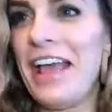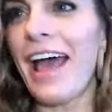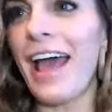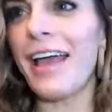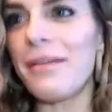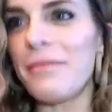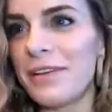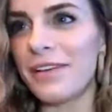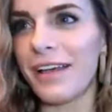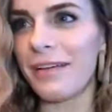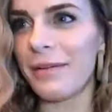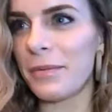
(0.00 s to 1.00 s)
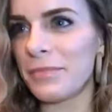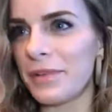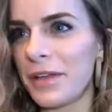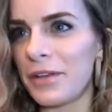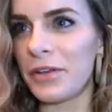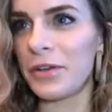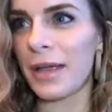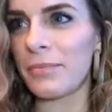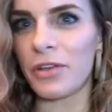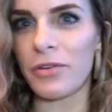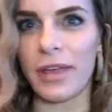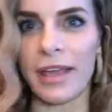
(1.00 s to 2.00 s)
I'm
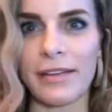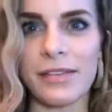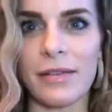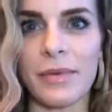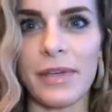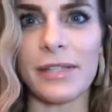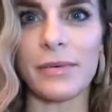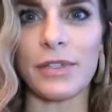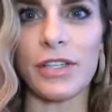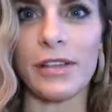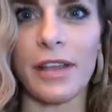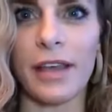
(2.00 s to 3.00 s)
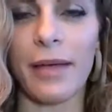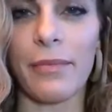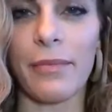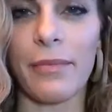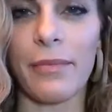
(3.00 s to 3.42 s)
new here, so let me switch the camera.